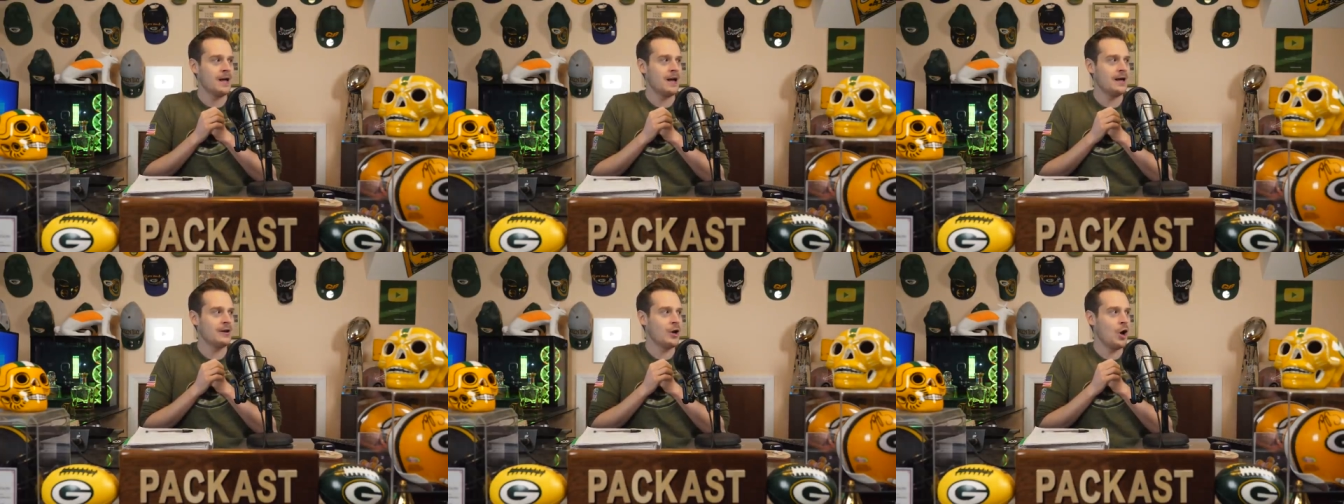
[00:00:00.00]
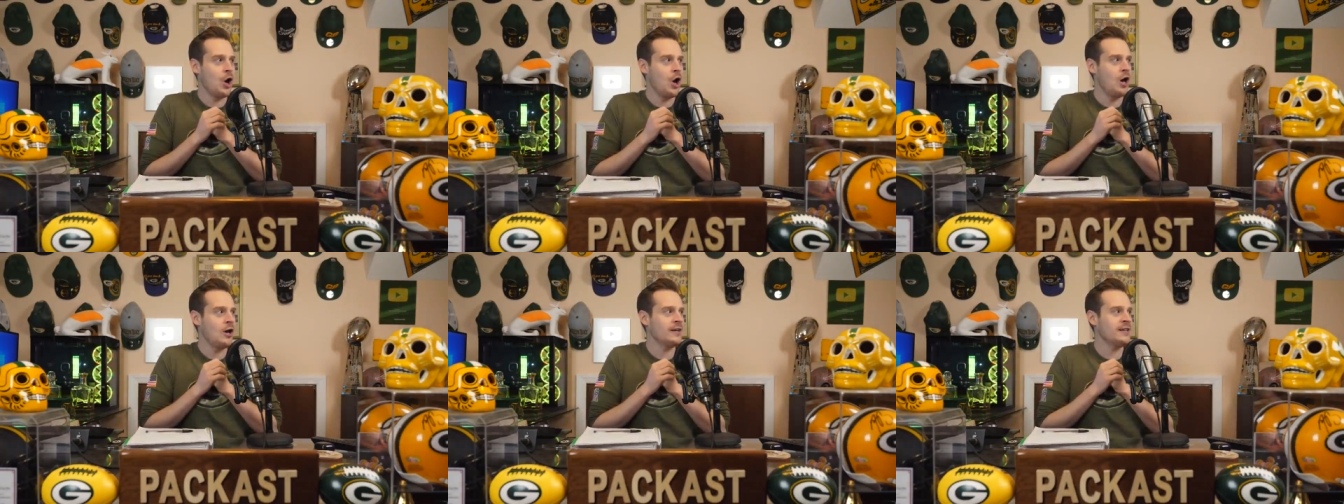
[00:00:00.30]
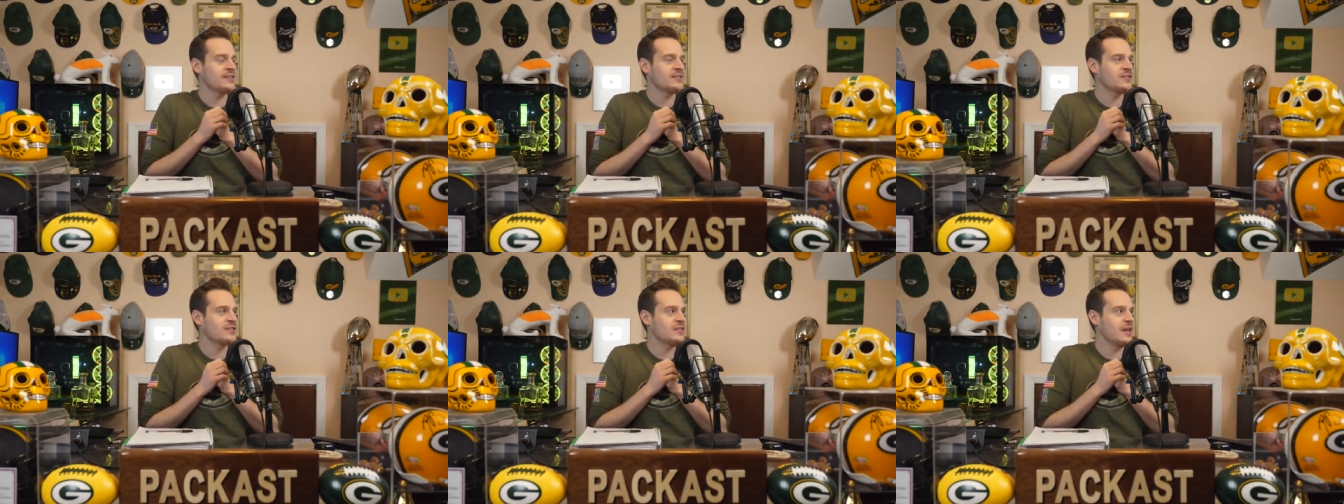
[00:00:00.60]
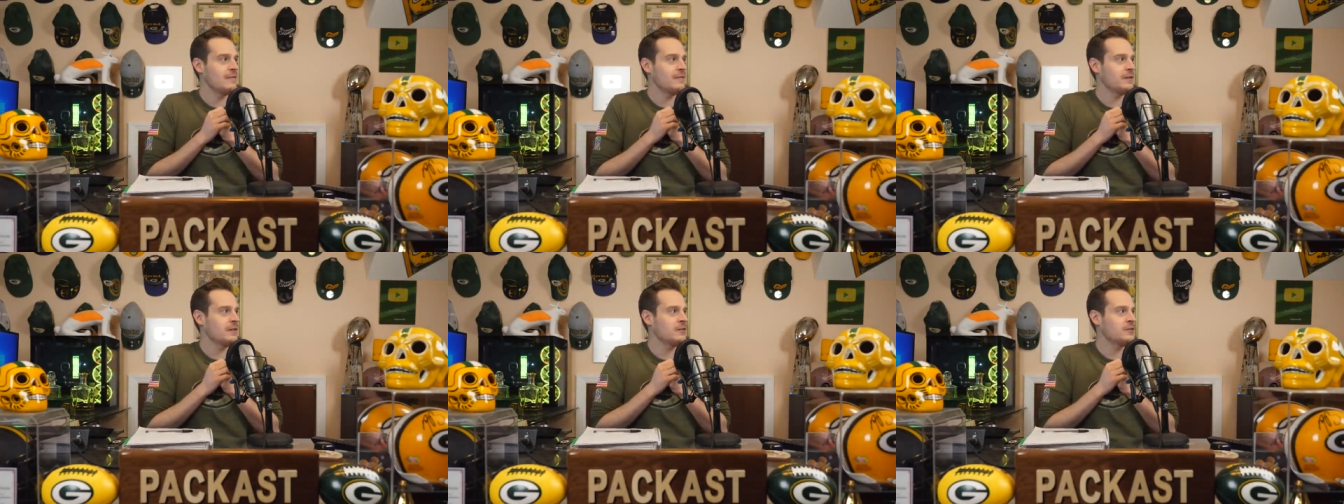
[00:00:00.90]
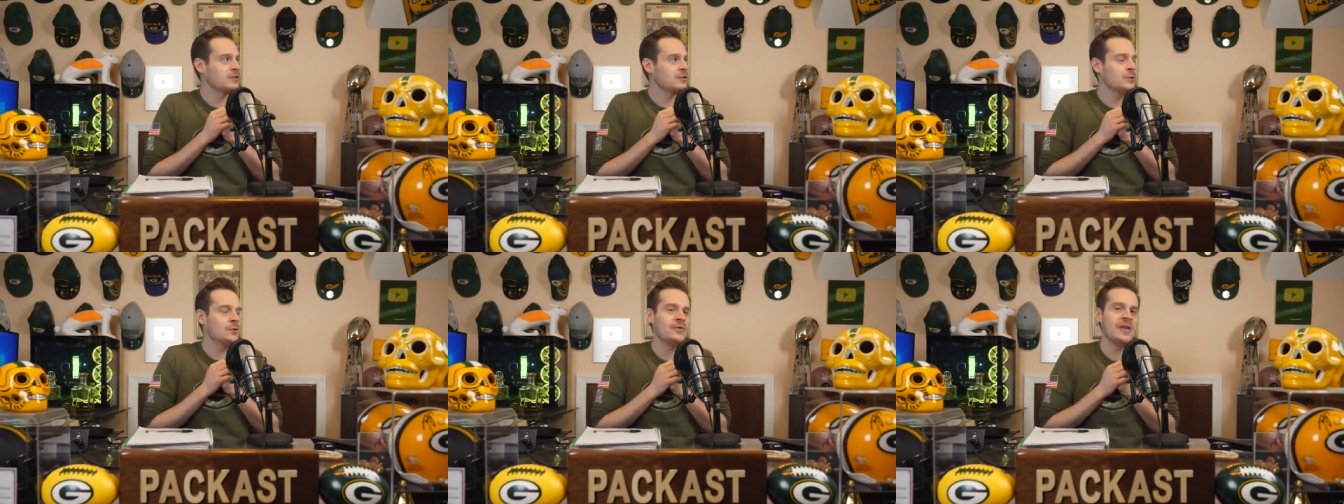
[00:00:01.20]
on August seventh,
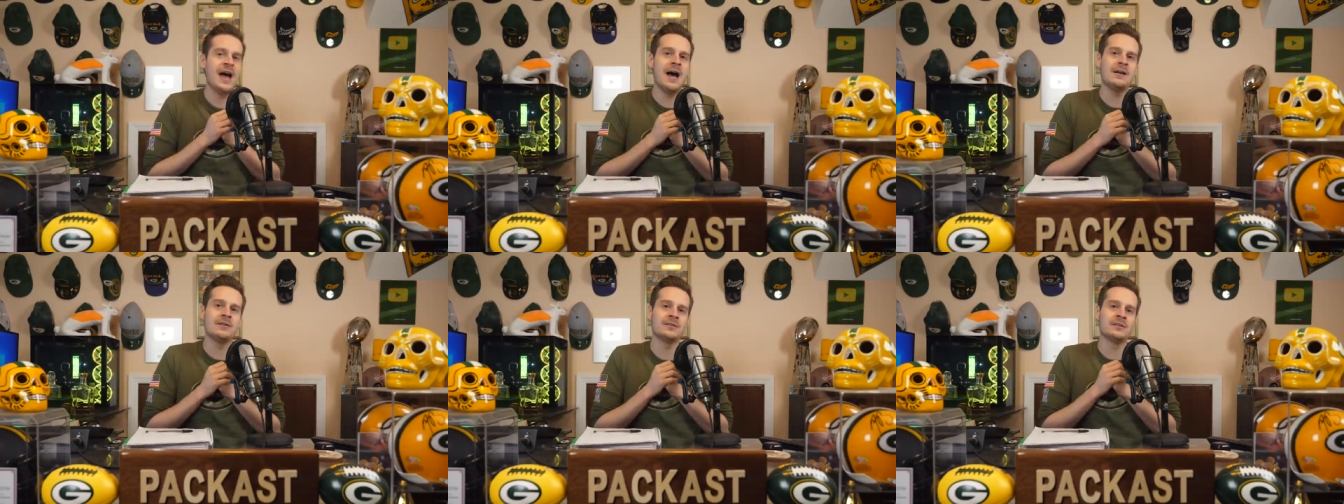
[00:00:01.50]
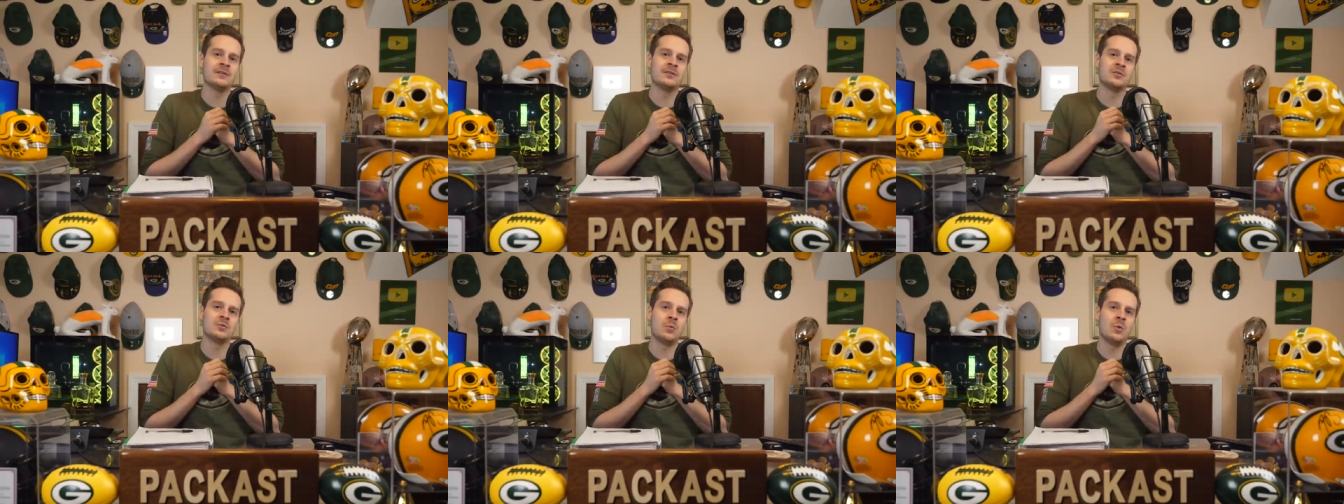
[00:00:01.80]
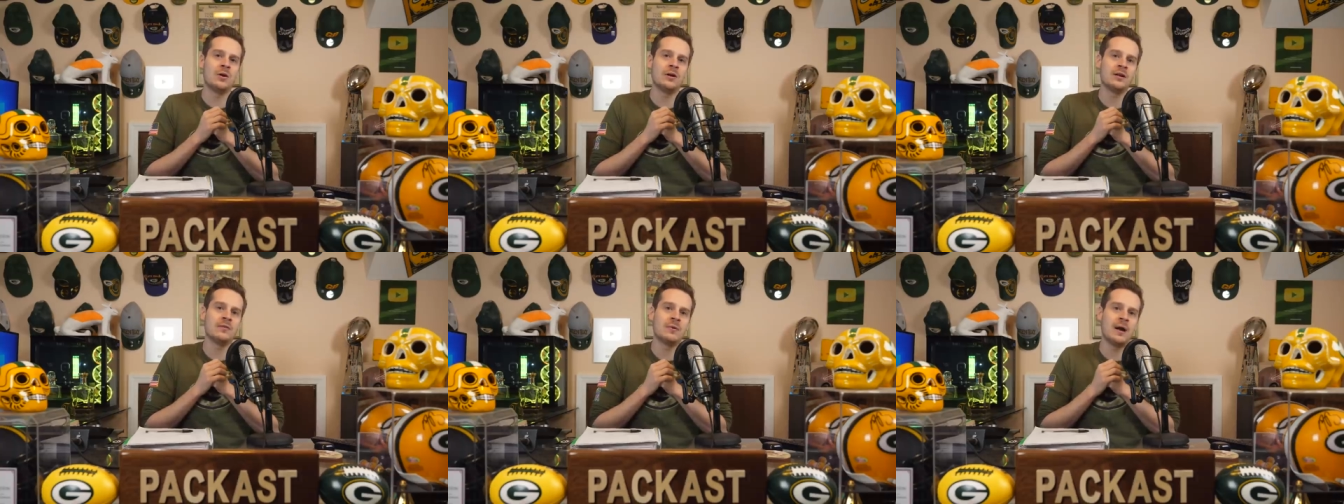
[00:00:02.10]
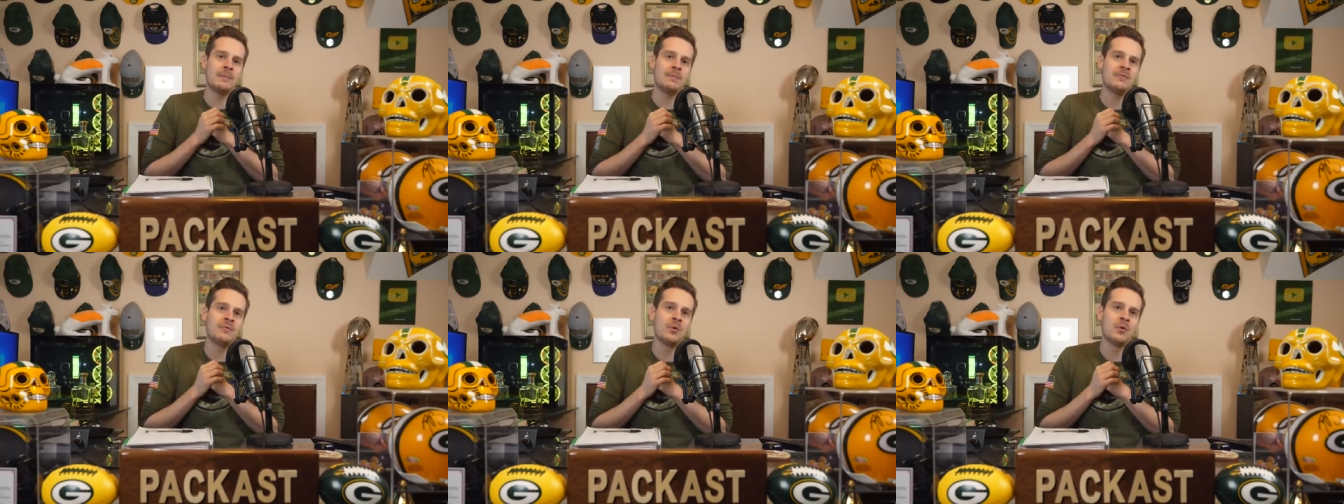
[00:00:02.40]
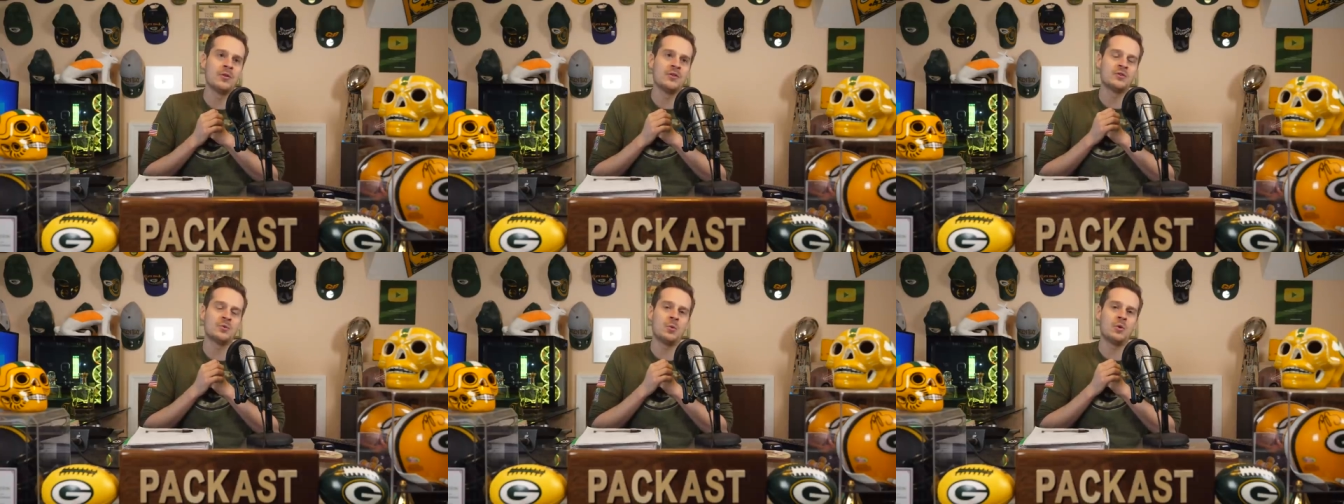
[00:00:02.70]
two thousand twenty, right before
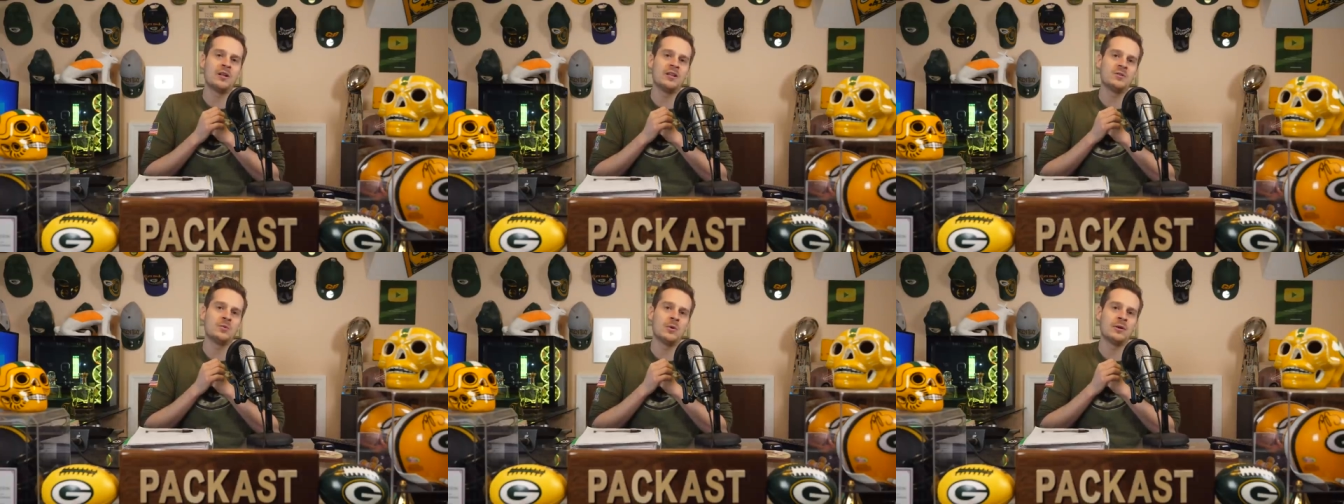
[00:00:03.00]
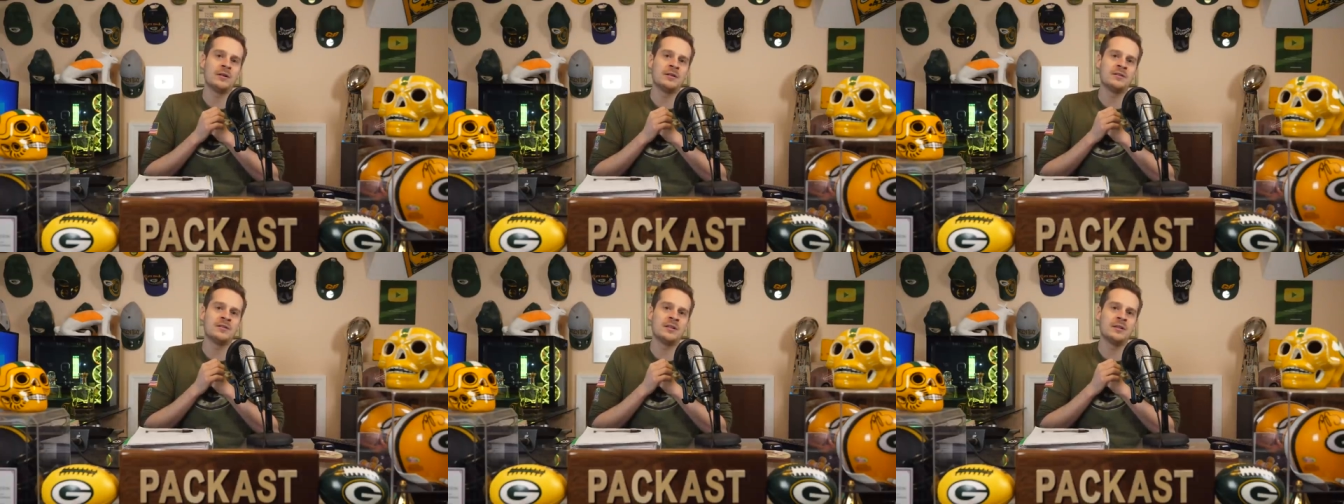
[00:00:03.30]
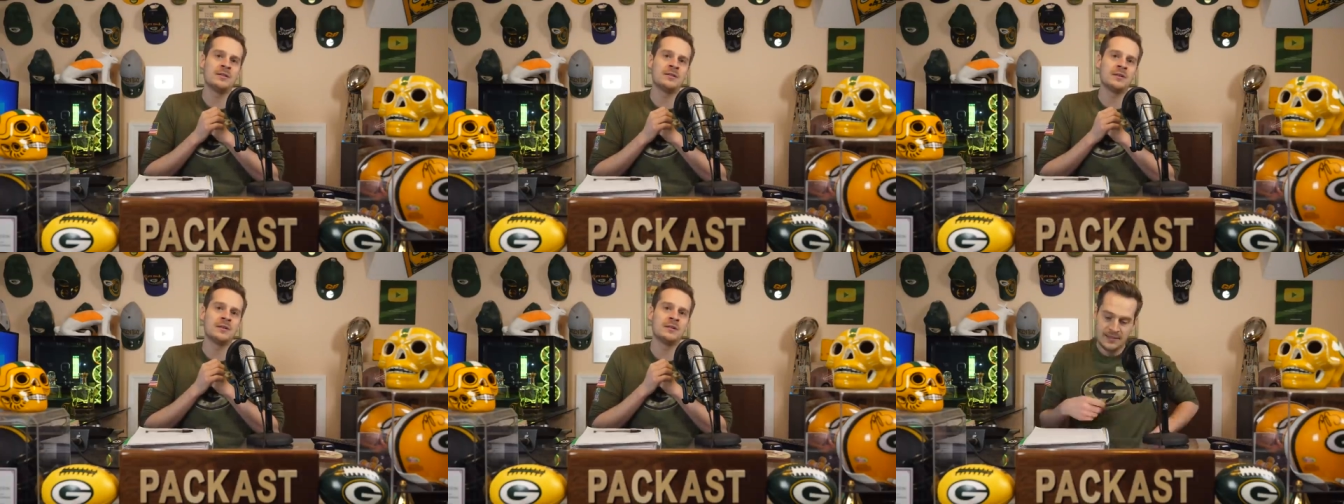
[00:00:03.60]
the twenty twenty season,